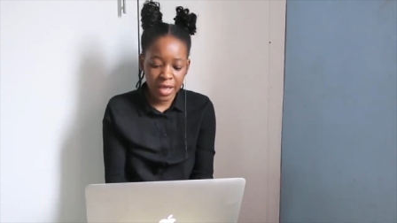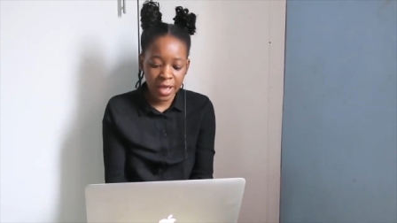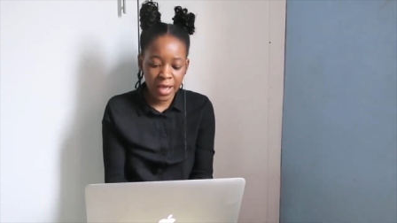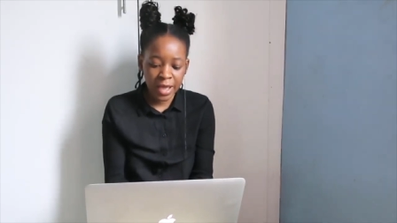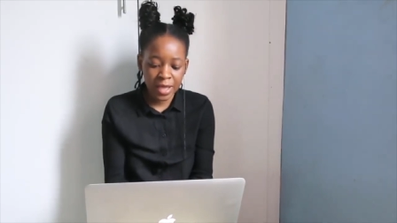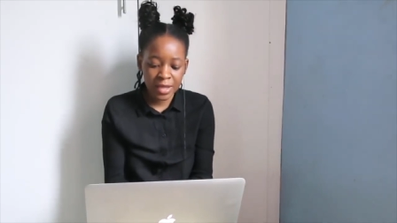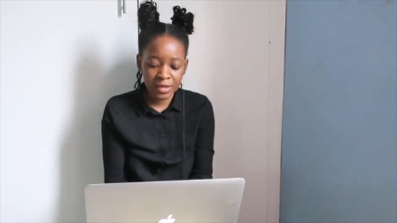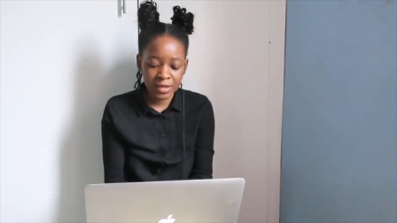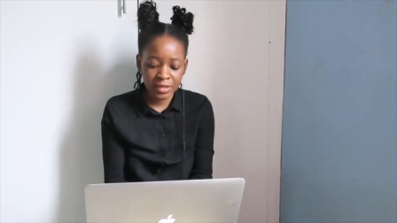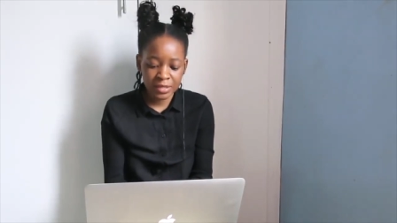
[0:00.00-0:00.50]

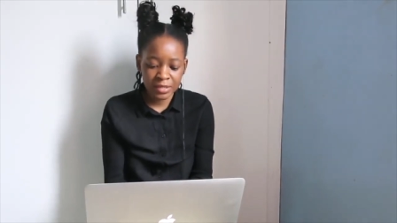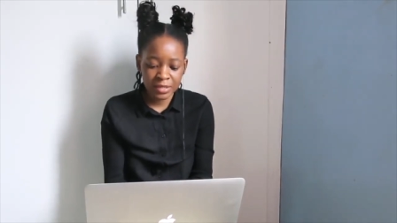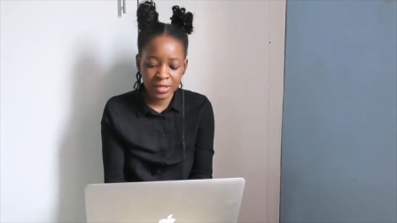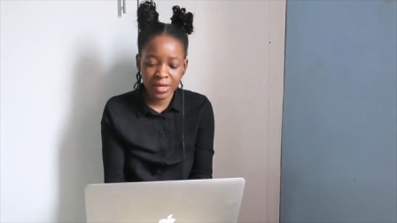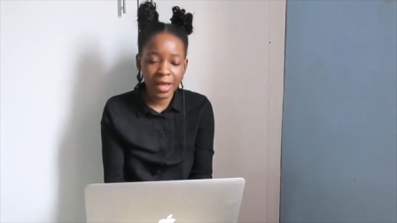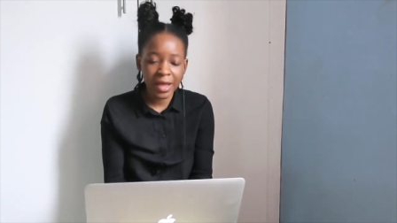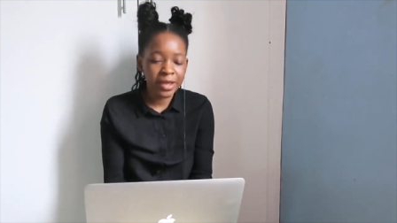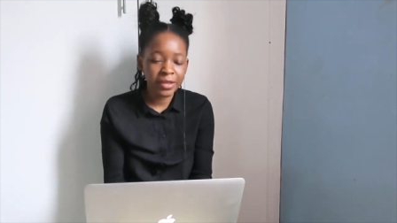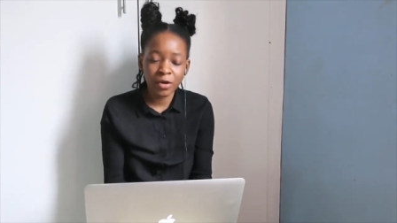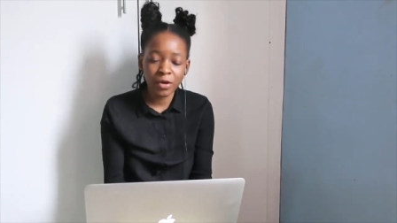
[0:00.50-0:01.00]
And
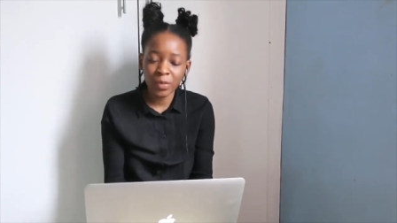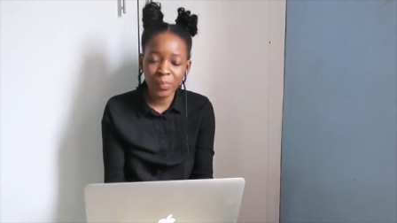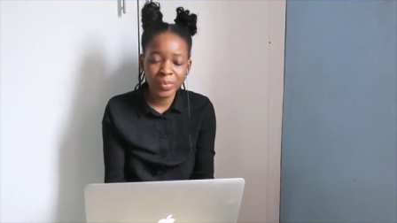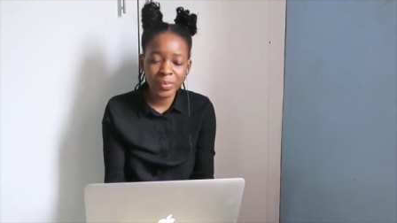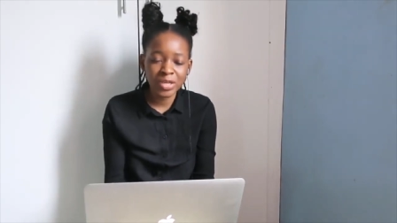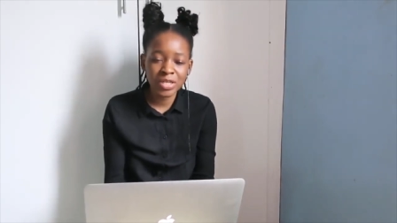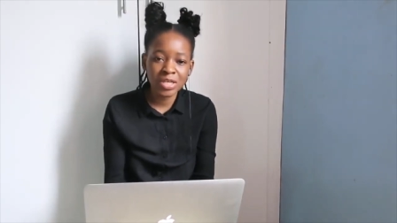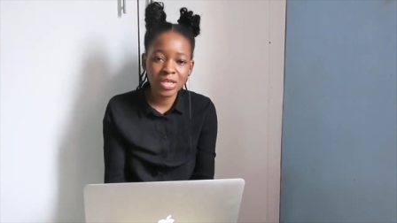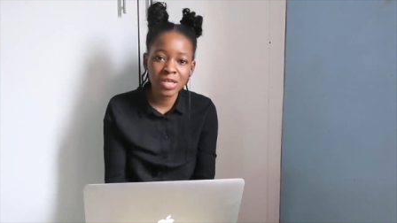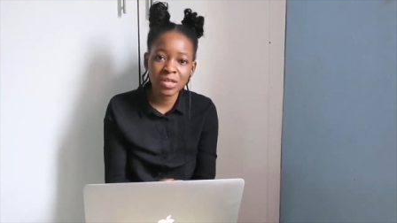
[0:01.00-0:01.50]
yeah, your
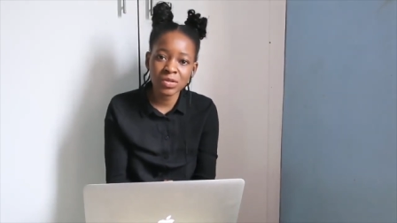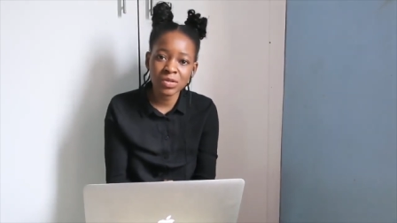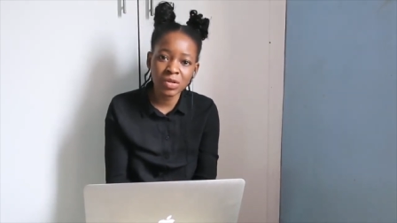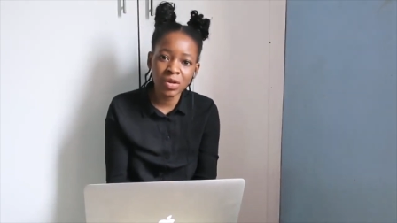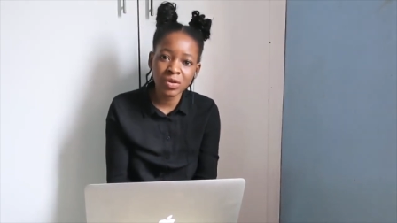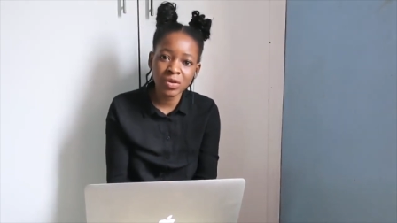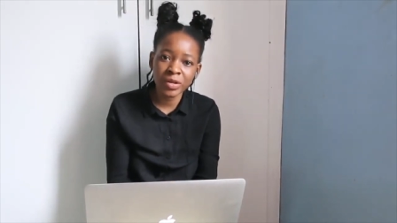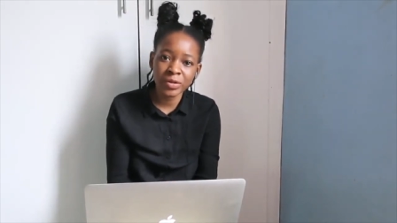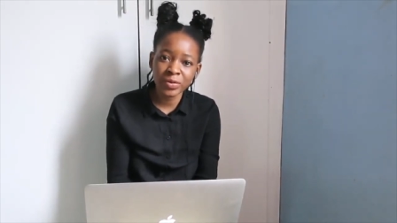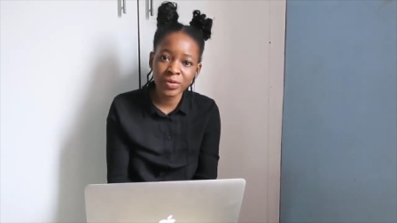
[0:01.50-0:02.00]
opinion is
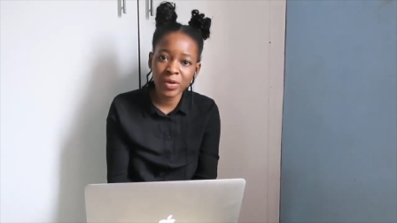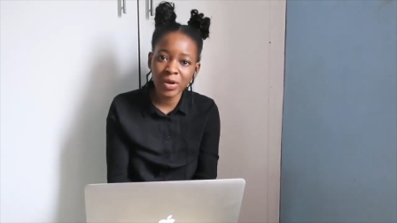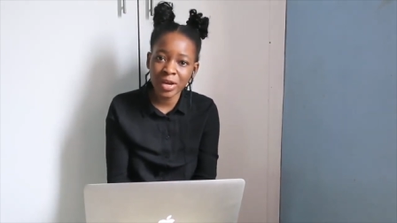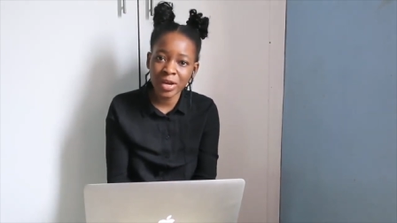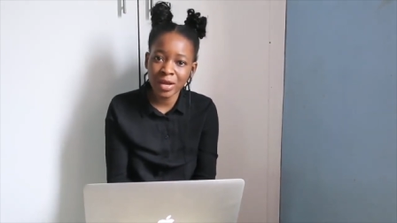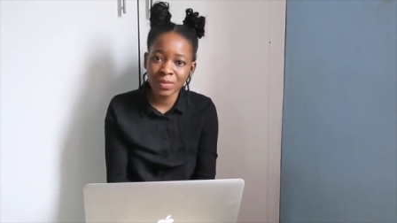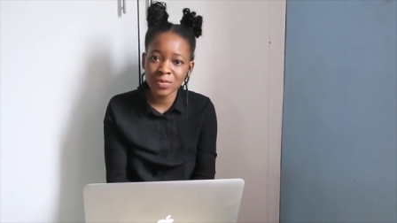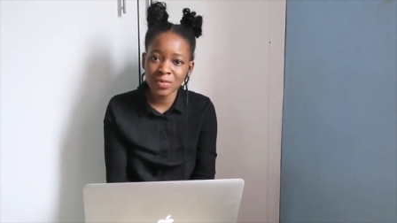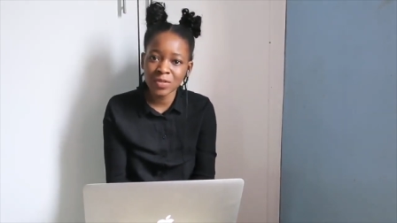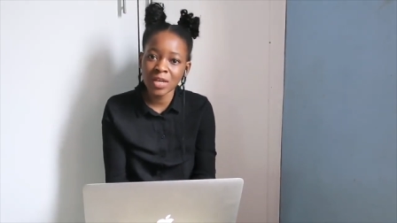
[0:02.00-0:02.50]
always welcome.